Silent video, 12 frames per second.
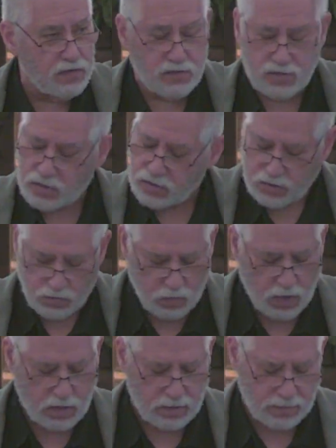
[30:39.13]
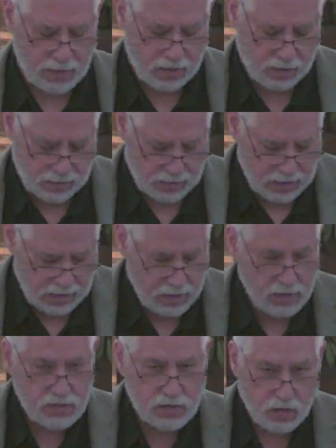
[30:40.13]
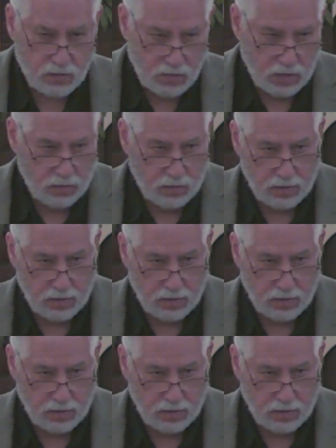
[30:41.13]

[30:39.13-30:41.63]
church, you're welcome here. So, would the